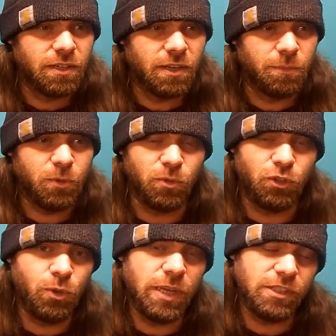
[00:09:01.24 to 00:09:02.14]
So it was
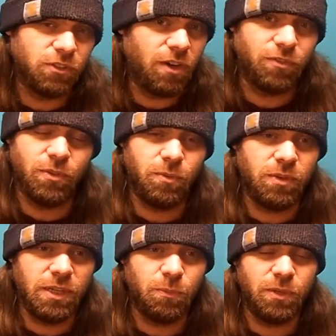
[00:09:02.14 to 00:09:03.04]
2 inches off, so
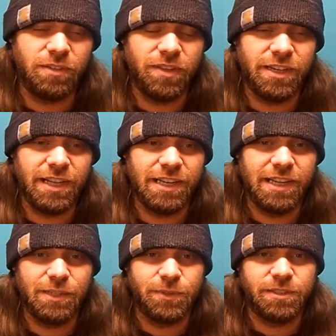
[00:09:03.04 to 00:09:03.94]
it wouldn't have intonated
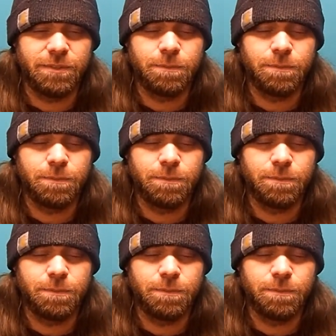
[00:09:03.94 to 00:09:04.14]
anyways.